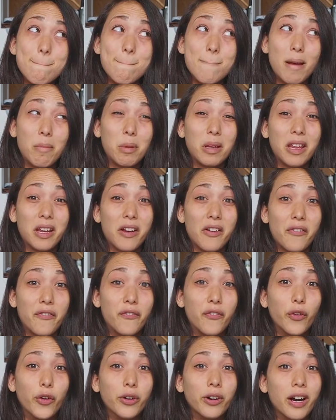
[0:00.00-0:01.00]
maybe like a
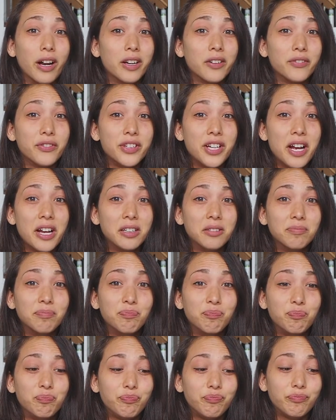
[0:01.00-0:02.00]
4 out of
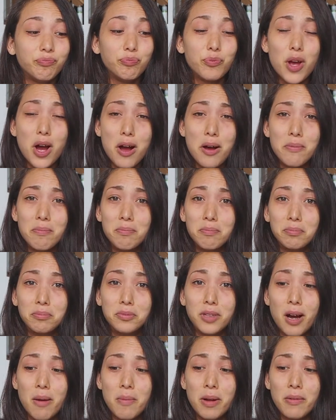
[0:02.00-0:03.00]
10. Not
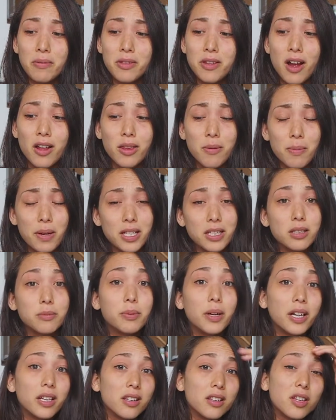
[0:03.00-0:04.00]
the best,
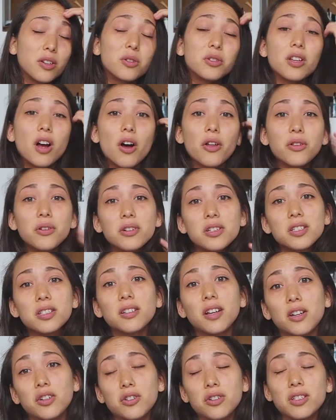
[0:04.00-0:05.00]
but there's other
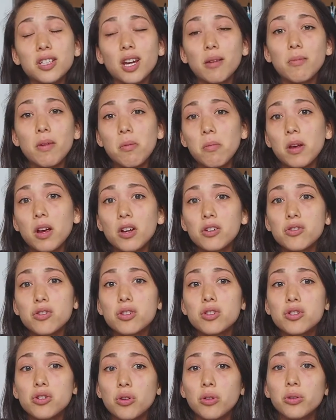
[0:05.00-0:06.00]
selections. Like maybe I
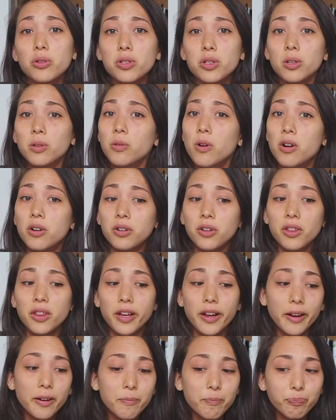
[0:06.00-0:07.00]
just chose the wrong
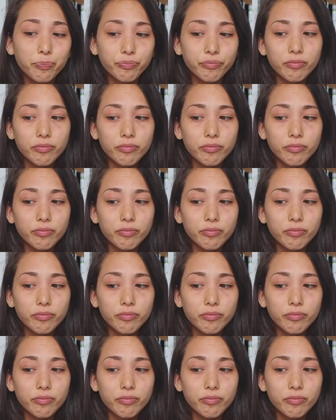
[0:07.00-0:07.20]
thing.